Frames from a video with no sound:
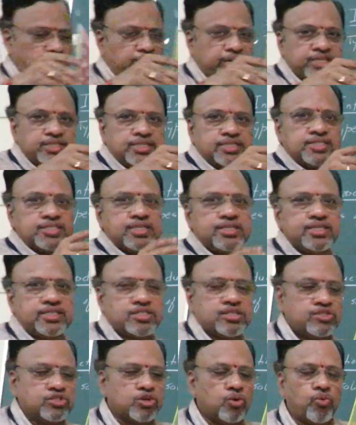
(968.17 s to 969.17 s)
we can just see
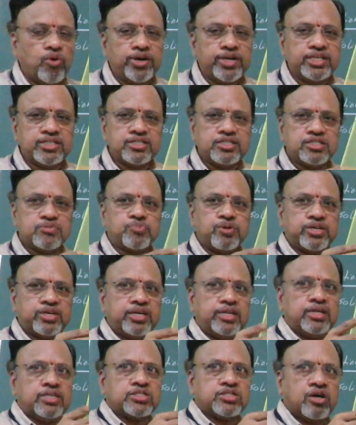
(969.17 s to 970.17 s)
this. So what is this
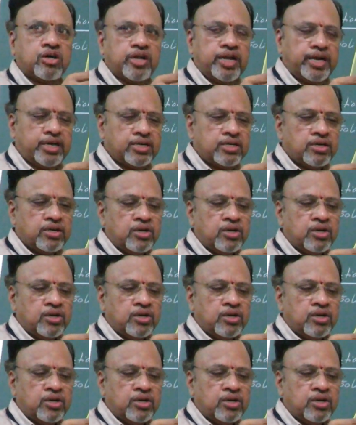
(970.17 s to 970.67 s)
particular solid?